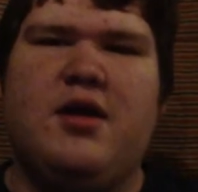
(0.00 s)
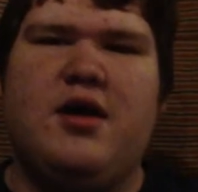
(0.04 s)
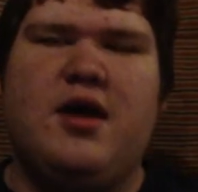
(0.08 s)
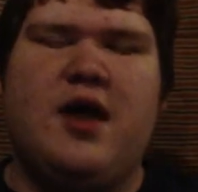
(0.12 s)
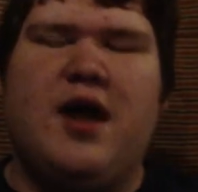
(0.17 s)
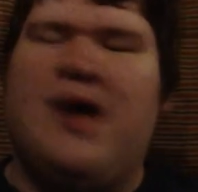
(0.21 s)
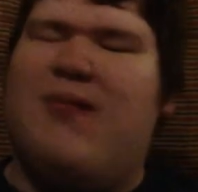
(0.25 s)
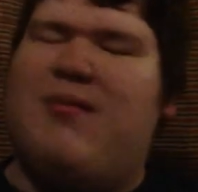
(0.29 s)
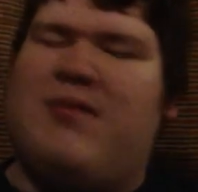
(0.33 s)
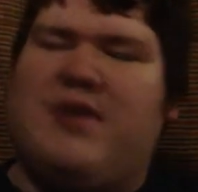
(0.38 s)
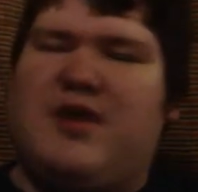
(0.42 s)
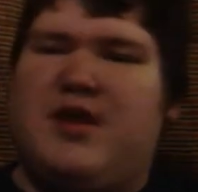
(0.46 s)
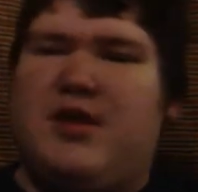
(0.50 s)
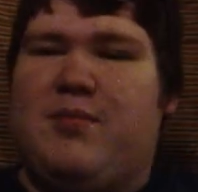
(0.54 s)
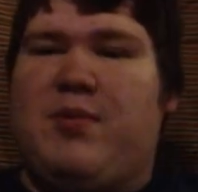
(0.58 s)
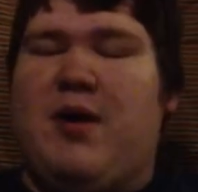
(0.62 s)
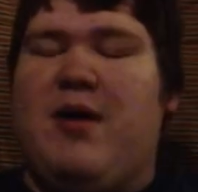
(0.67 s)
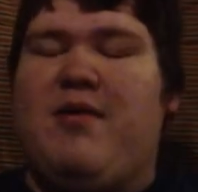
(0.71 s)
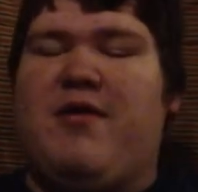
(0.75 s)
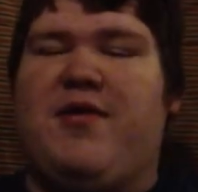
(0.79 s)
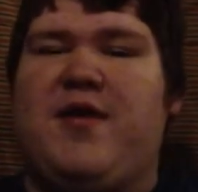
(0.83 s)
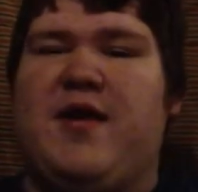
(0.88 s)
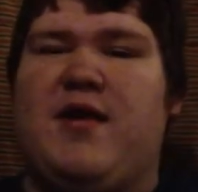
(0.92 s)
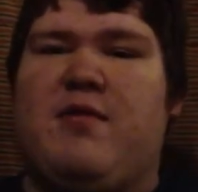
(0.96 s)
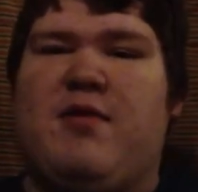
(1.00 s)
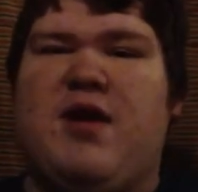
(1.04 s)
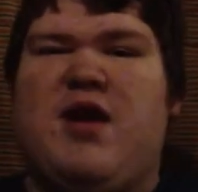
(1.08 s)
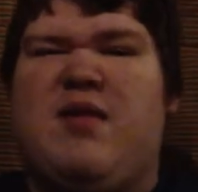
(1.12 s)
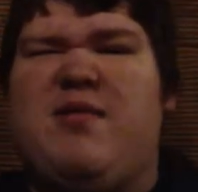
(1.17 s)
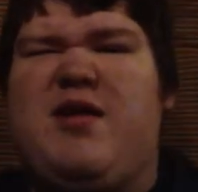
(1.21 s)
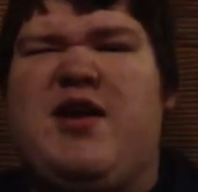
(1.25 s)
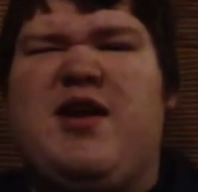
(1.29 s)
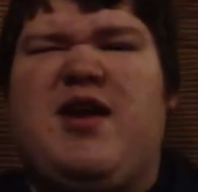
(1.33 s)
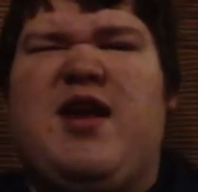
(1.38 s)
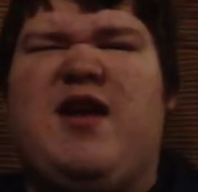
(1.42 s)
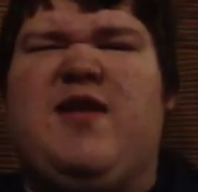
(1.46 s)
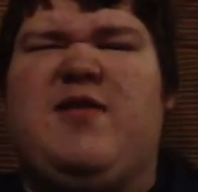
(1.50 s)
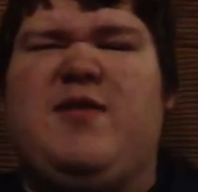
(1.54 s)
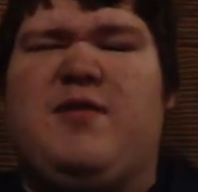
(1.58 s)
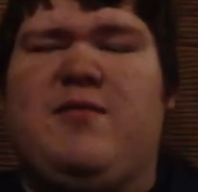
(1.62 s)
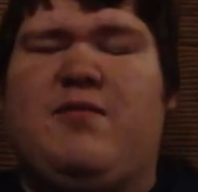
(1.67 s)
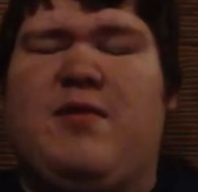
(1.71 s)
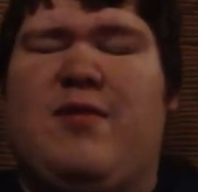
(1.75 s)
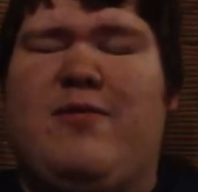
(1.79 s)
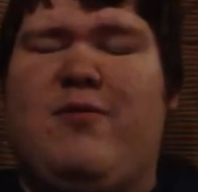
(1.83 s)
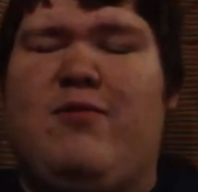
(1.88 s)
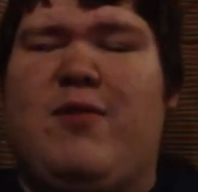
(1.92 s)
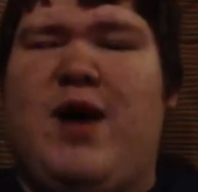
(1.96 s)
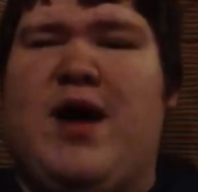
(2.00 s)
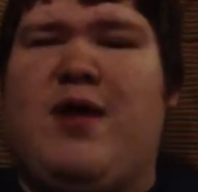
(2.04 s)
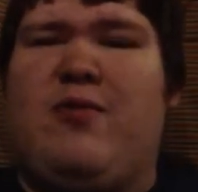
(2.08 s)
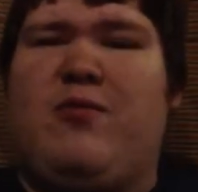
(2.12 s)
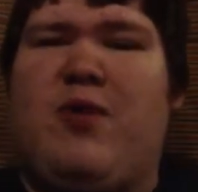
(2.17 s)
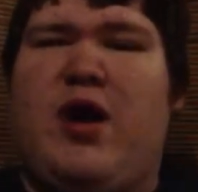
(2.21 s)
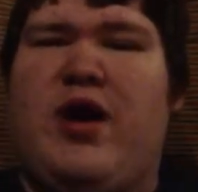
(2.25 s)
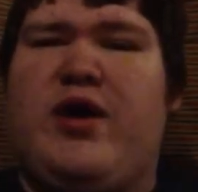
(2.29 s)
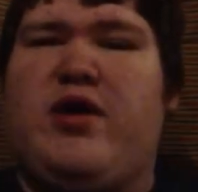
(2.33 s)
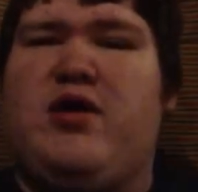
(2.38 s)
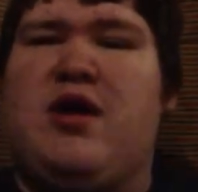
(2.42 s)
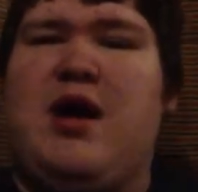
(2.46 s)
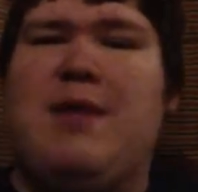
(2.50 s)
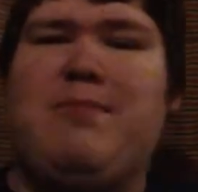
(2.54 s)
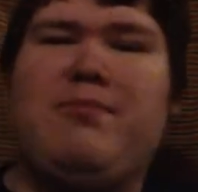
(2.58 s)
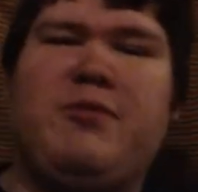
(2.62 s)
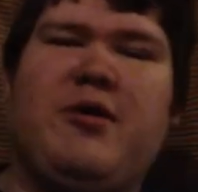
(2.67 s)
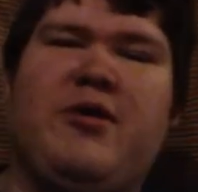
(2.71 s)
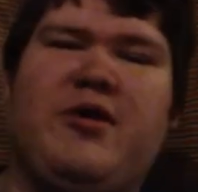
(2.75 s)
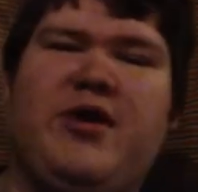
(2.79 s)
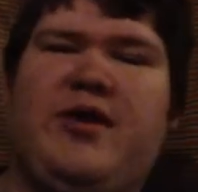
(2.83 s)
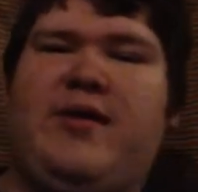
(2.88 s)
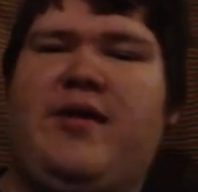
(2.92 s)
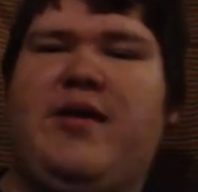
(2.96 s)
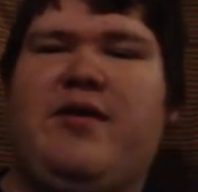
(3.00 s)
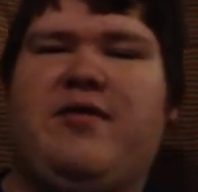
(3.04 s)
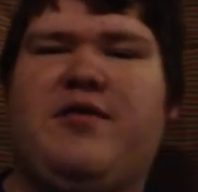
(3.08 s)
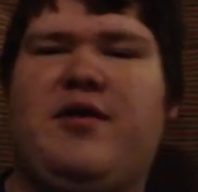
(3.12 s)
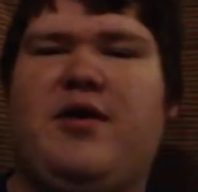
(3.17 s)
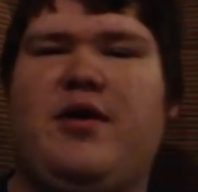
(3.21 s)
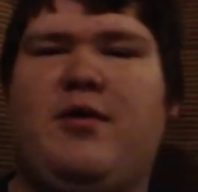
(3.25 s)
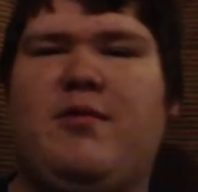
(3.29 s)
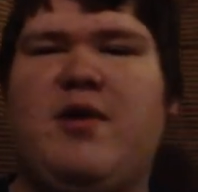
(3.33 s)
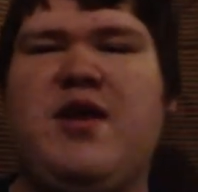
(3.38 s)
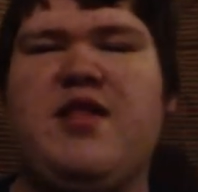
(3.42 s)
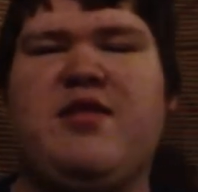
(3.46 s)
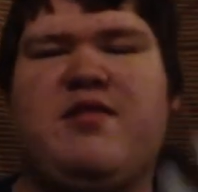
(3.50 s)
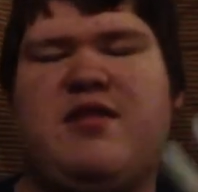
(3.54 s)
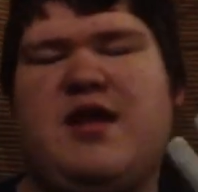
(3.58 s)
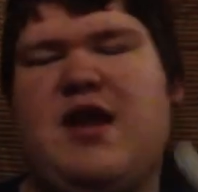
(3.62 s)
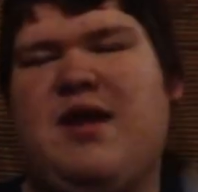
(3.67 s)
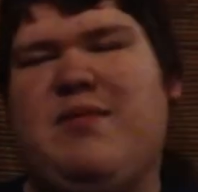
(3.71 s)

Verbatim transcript: Um, you're probably thinking, wait a minute, Nathan, why, why are you uploading this on a Wednesday?